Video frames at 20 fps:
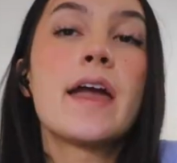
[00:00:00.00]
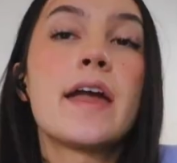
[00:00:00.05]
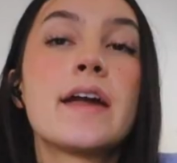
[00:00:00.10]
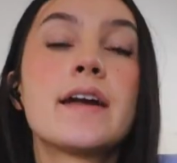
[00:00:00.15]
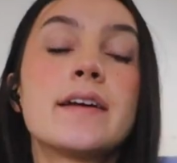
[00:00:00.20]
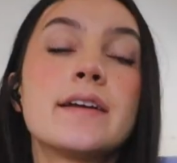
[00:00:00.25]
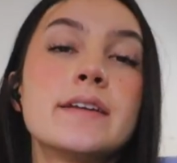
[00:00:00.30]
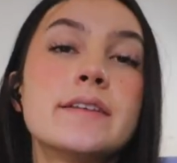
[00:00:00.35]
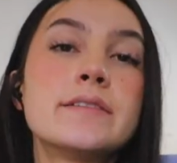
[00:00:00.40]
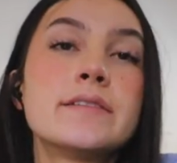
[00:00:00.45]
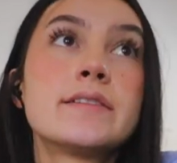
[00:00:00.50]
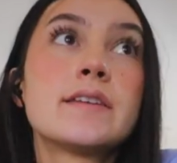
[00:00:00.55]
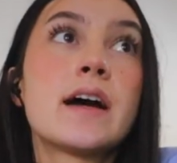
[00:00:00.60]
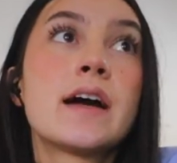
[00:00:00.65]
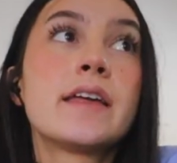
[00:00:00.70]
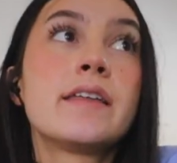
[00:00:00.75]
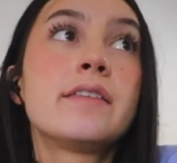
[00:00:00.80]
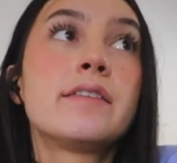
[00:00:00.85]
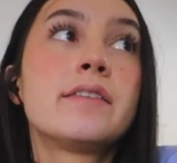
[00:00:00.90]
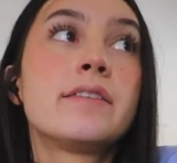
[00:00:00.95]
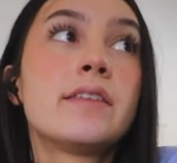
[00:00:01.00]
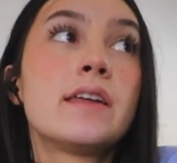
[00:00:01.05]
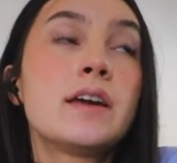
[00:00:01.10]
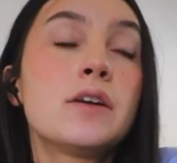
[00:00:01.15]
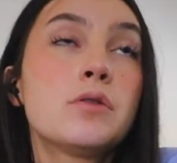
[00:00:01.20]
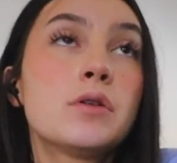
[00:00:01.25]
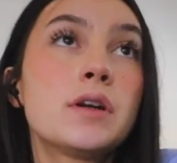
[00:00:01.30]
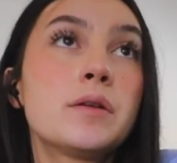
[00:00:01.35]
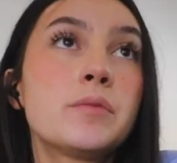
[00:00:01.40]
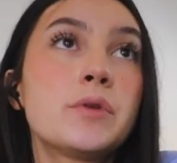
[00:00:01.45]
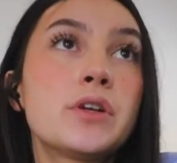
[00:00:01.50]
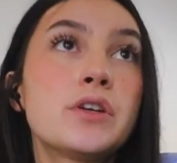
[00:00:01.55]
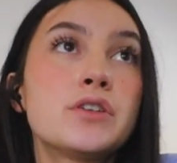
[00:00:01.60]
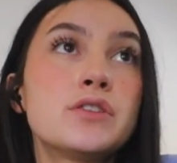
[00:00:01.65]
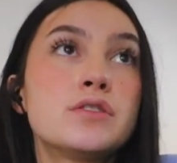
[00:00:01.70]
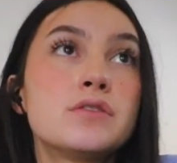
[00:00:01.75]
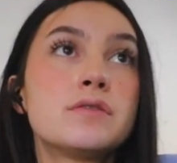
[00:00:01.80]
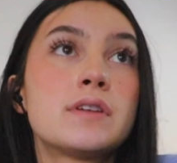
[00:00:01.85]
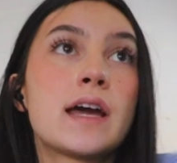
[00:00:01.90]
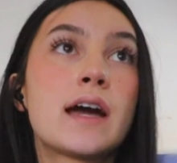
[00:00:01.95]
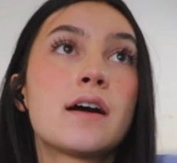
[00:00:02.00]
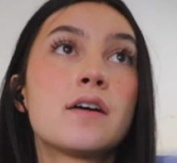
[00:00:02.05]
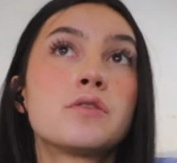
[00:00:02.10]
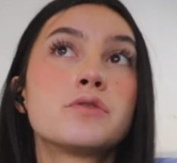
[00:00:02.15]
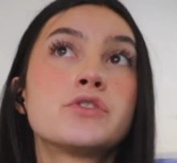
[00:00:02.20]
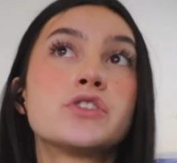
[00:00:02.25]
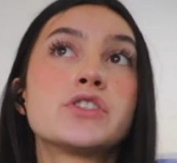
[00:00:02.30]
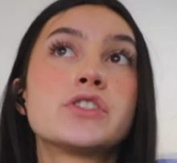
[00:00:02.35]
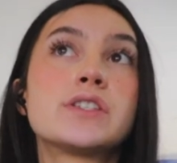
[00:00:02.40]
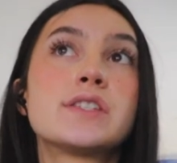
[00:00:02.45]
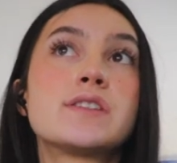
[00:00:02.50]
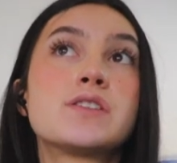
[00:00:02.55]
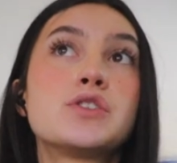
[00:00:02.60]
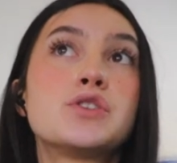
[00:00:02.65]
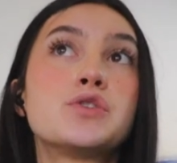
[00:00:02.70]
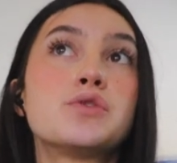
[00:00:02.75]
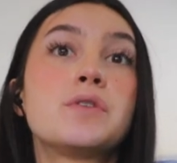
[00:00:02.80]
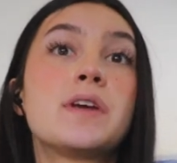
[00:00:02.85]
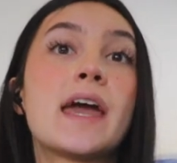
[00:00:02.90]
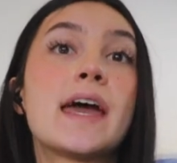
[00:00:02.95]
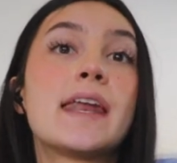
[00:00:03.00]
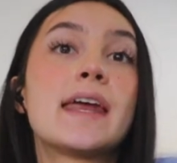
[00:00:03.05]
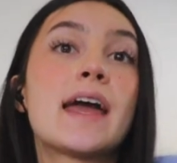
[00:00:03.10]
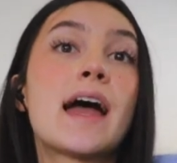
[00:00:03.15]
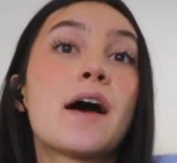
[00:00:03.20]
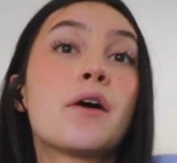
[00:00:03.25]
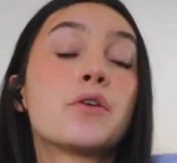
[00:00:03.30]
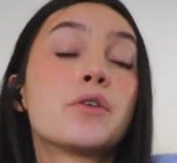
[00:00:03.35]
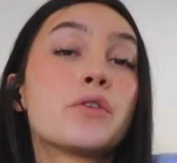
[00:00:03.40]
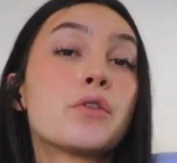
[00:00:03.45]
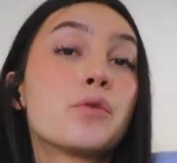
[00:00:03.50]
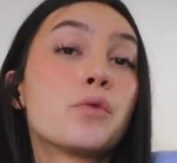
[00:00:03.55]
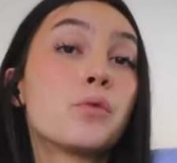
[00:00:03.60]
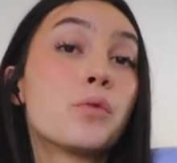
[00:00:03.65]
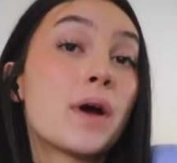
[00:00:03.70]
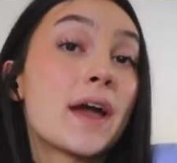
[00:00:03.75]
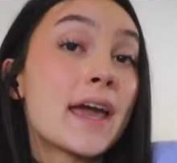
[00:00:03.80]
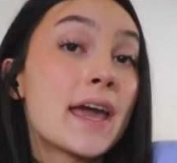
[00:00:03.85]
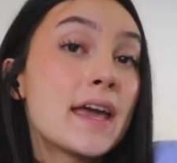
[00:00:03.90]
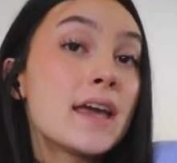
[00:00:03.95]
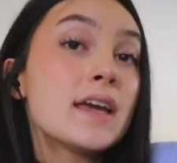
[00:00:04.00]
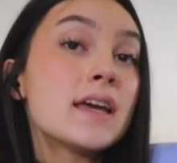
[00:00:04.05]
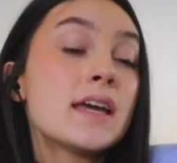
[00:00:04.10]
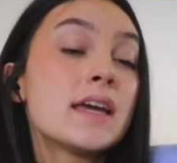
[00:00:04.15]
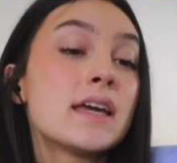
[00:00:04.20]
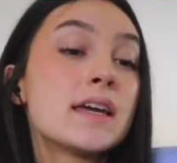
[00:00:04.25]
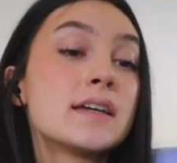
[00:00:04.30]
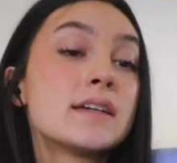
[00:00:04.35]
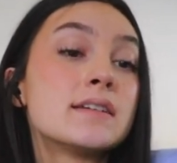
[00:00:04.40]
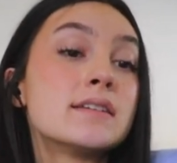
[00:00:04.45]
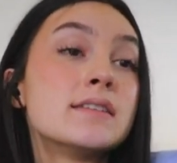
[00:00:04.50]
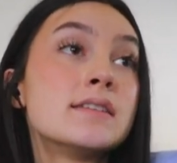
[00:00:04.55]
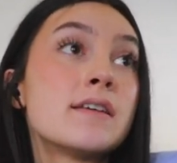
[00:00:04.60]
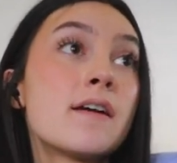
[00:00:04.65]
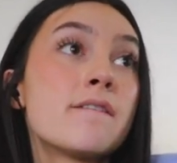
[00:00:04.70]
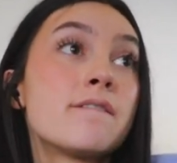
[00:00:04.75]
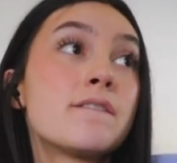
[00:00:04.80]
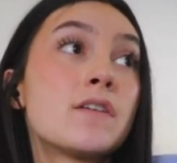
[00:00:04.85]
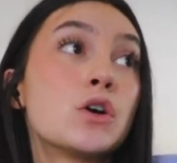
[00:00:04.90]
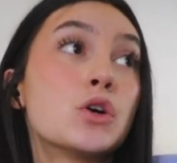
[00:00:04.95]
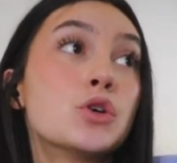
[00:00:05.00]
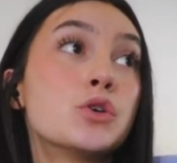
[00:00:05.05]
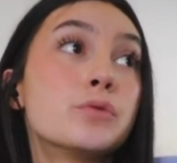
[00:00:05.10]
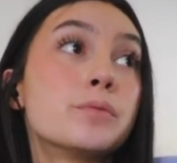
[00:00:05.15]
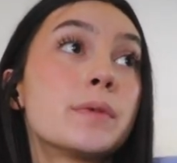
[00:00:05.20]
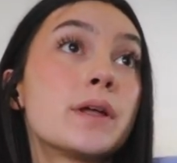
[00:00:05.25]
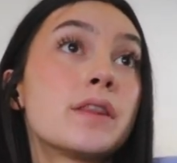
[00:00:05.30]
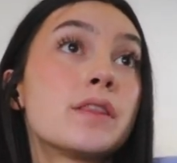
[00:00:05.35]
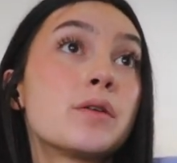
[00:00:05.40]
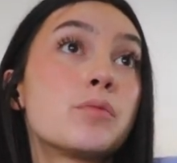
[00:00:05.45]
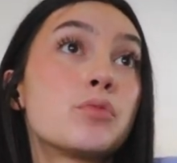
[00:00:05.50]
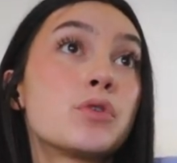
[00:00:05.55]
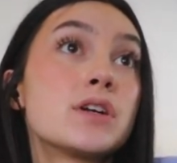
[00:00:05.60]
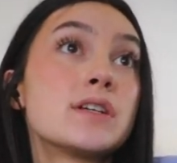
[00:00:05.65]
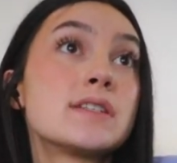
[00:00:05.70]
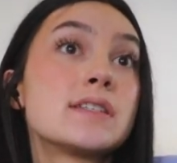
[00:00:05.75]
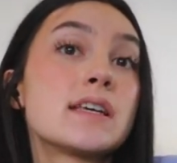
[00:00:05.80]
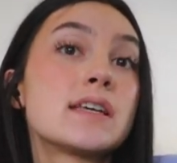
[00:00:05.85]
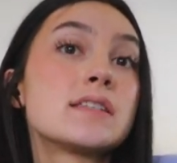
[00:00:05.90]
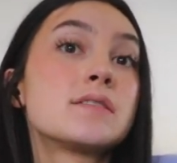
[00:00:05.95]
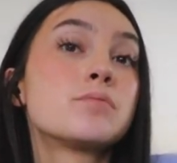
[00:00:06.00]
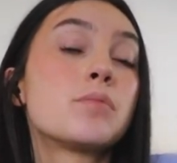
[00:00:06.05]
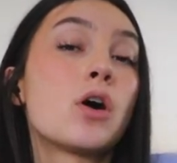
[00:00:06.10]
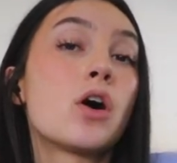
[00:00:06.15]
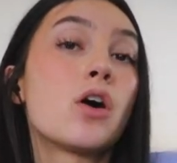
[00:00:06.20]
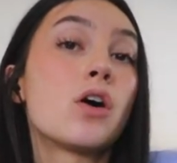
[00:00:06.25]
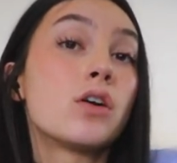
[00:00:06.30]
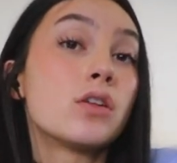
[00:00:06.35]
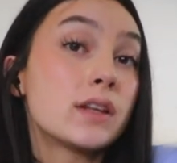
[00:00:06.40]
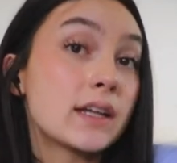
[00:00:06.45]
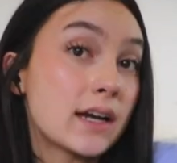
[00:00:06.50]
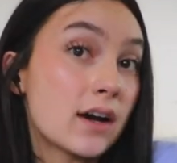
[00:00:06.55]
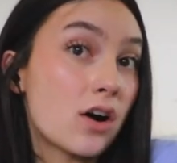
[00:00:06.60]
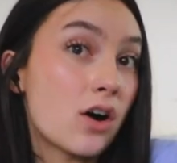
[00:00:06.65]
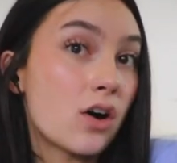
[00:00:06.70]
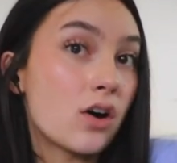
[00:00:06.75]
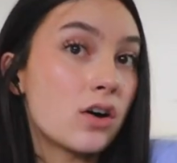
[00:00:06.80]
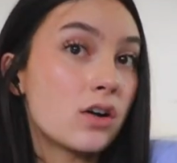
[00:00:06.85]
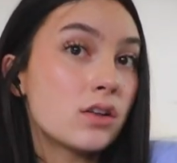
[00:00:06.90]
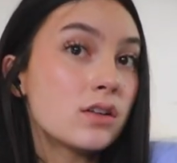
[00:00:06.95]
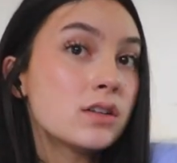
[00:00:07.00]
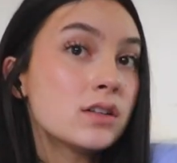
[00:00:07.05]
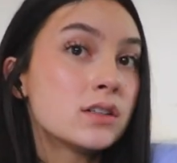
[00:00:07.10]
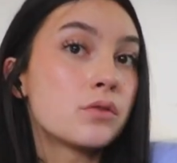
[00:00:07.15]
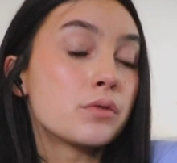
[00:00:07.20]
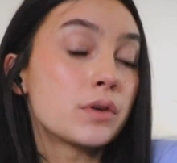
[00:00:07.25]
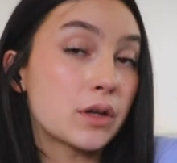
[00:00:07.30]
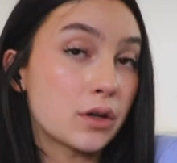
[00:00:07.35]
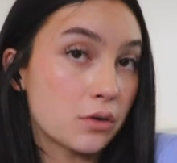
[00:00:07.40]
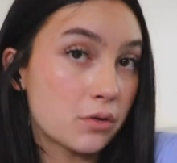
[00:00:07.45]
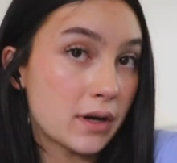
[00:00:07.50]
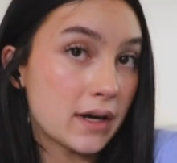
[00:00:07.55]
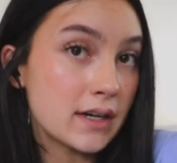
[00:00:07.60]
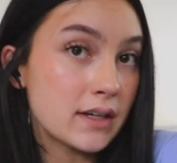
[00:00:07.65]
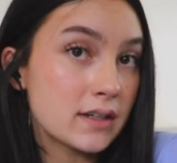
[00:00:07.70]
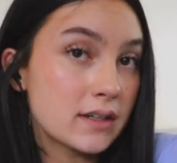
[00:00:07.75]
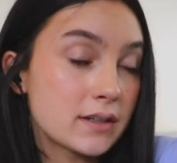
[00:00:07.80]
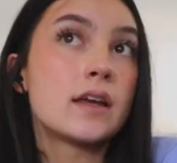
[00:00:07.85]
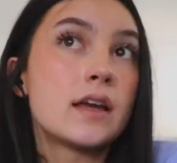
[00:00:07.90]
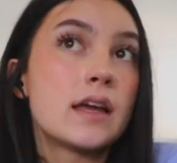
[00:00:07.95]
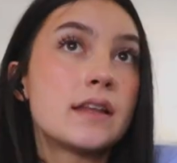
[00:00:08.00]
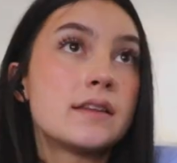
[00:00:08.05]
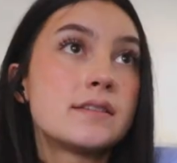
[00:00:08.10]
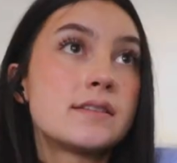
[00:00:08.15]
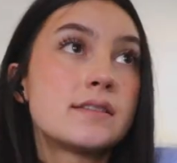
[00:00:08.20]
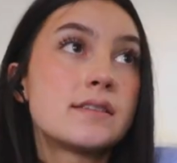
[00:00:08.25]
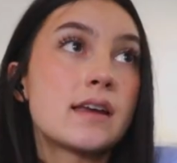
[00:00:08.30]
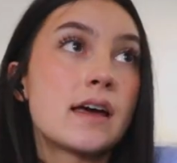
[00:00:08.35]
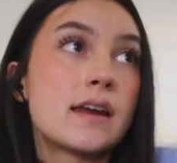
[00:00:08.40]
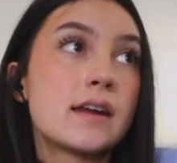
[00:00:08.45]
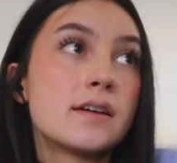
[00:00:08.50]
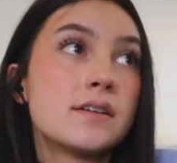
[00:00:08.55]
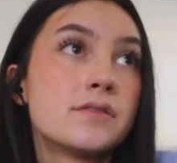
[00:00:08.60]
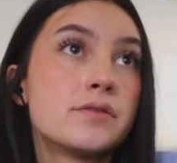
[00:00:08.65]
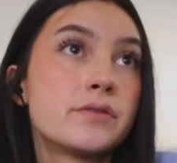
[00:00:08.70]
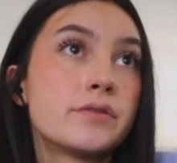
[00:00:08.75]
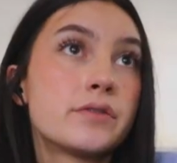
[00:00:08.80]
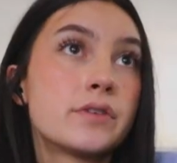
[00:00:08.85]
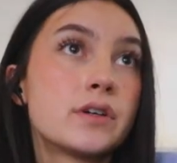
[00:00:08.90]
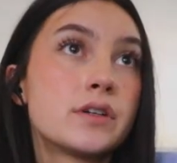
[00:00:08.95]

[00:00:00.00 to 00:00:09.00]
And I think what I'm gonna do now, just to get it out of the way, is film the Princess Polly haul real quick instead of